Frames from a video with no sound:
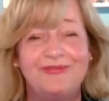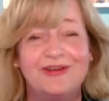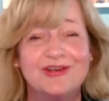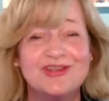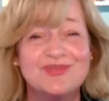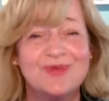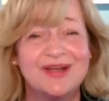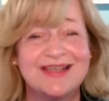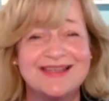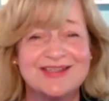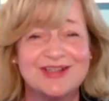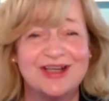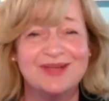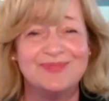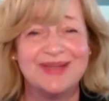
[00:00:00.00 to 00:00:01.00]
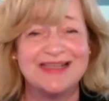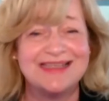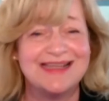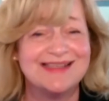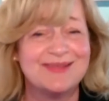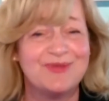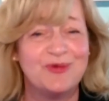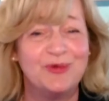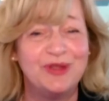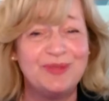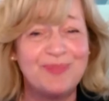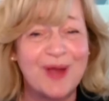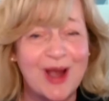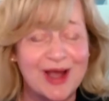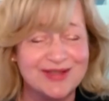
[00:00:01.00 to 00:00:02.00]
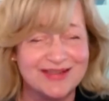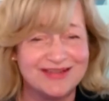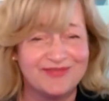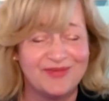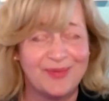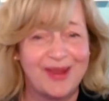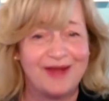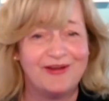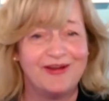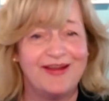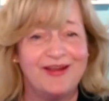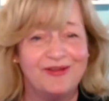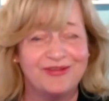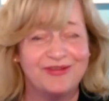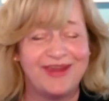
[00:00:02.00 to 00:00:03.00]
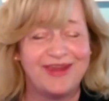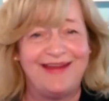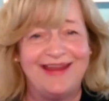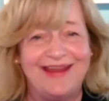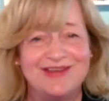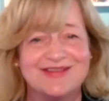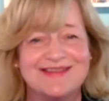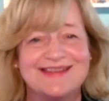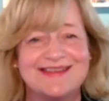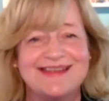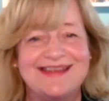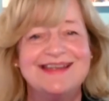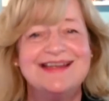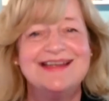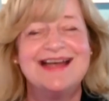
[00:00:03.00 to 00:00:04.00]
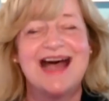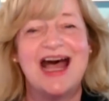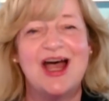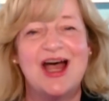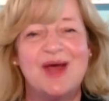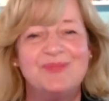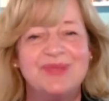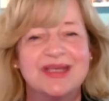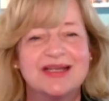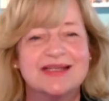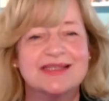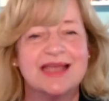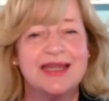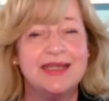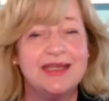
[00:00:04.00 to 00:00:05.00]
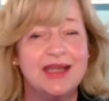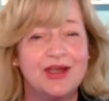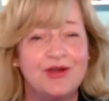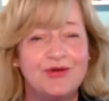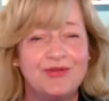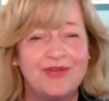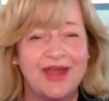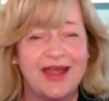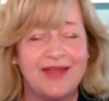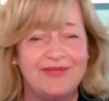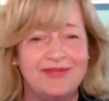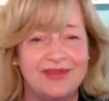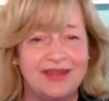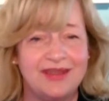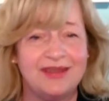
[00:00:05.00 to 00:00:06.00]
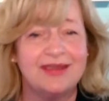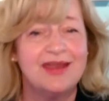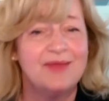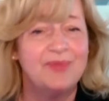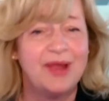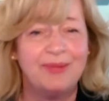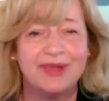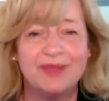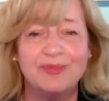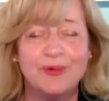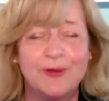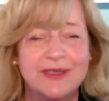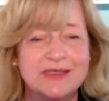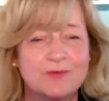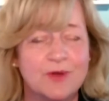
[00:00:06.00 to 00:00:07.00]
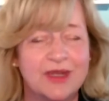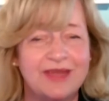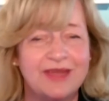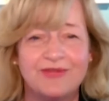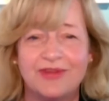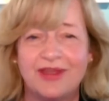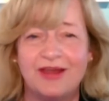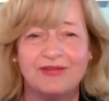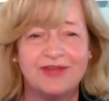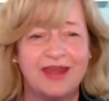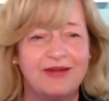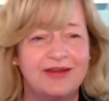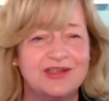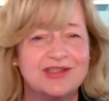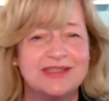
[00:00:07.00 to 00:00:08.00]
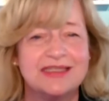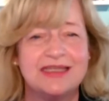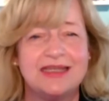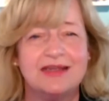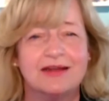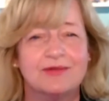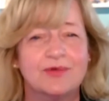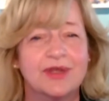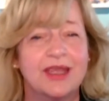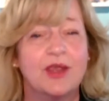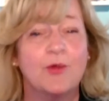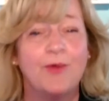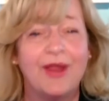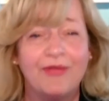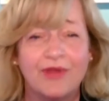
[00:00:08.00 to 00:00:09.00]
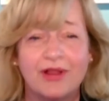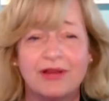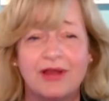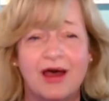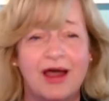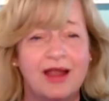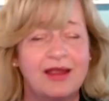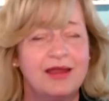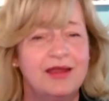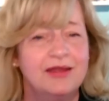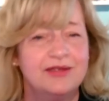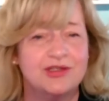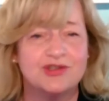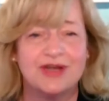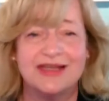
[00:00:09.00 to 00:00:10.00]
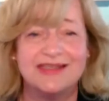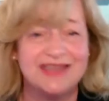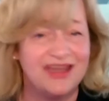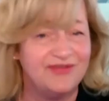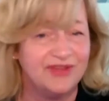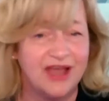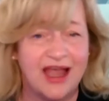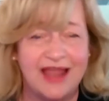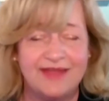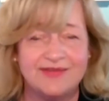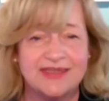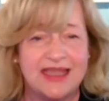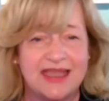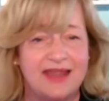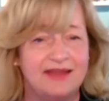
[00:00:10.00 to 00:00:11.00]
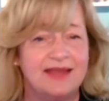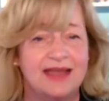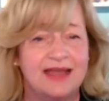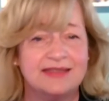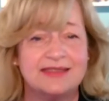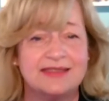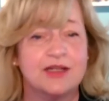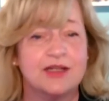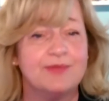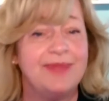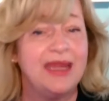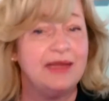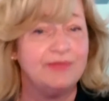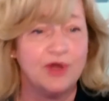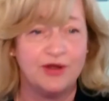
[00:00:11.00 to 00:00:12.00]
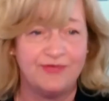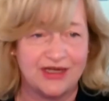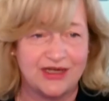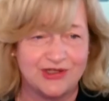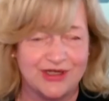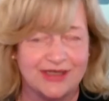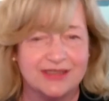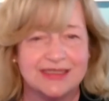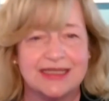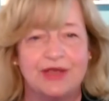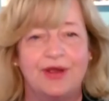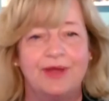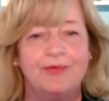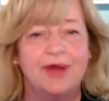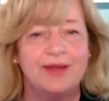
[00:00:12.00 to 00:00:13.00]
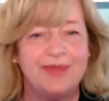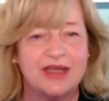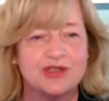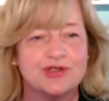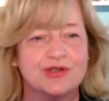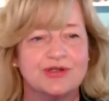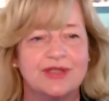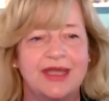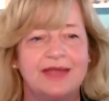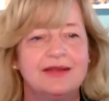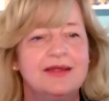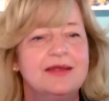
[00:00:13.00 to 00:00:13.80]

first want to start by saying something really positive about our healthcare agency, because I know that the public employees working for the healthcare agency are working around the clock to try to save lives, and that's their main motivation. So I want to make sure that